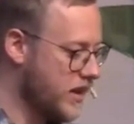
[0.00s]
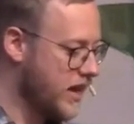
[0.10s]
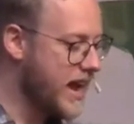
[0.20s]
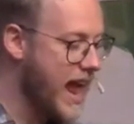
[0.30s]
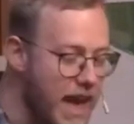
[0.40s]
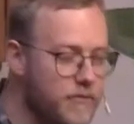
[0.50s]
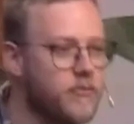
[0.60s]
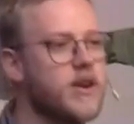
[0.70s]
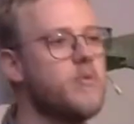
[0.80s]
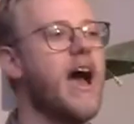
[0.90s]
in
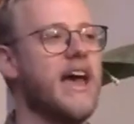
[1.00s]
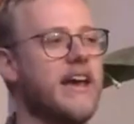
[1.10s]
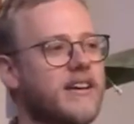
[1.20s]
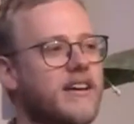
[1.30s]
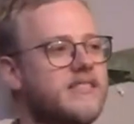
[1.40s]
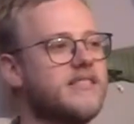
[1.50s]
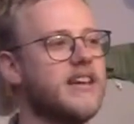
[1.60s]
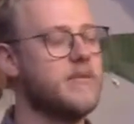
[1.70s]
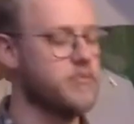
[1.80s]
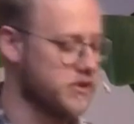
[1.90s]
every way, as
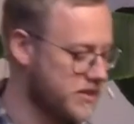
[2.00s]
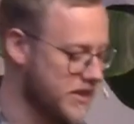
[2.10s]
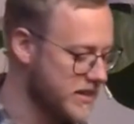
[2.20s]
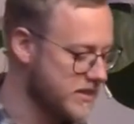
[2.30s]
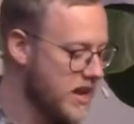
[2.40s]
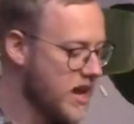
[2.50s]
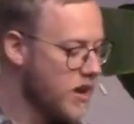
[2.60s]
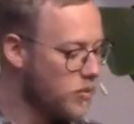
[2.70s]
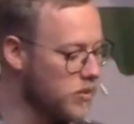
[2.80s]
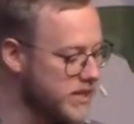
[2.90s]
Hebrews says,
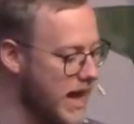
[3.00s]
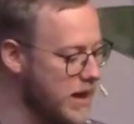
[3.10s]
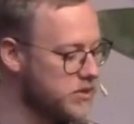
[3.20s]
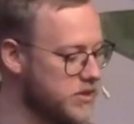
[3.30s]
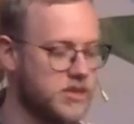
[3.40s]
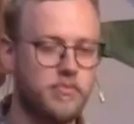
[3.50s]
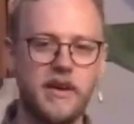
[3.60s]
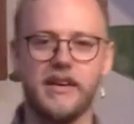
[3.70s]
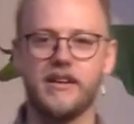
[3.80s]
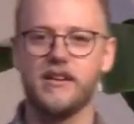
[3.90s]
was able to
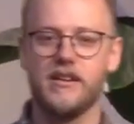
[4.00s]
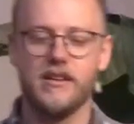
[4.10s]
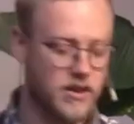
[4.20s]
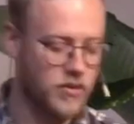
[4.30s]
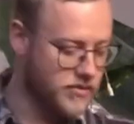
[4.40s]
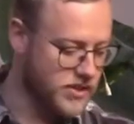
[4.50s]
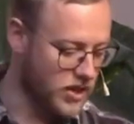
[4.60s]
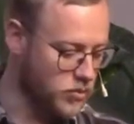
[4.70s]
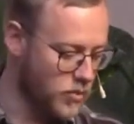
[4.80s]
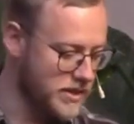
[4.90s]
speak with
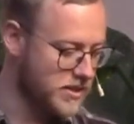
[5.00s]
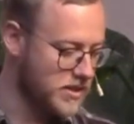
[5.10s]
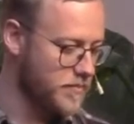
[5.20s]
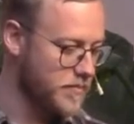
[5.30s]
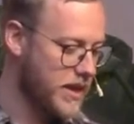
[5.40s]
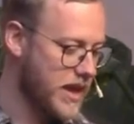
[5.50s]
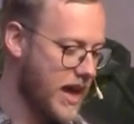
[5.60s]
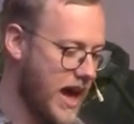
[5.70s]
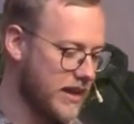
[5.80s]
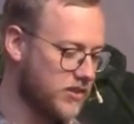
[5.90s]
such wisdom
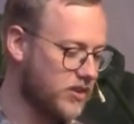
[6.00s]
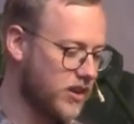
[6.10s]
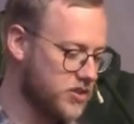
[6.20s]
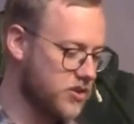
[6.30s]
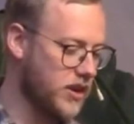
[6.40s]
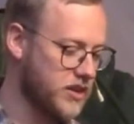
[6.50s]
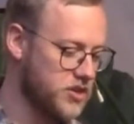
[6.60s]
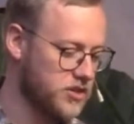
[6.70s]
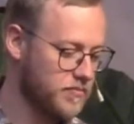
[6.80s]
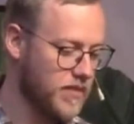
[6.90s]
and such
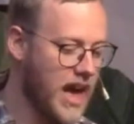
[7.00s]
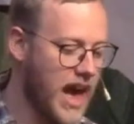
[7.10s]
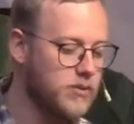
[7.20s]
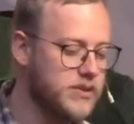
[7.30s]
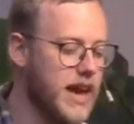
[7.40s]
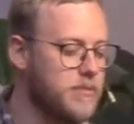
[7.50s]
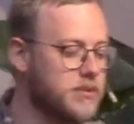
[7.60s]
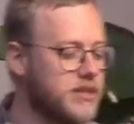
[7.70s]
knowledge. How was he able to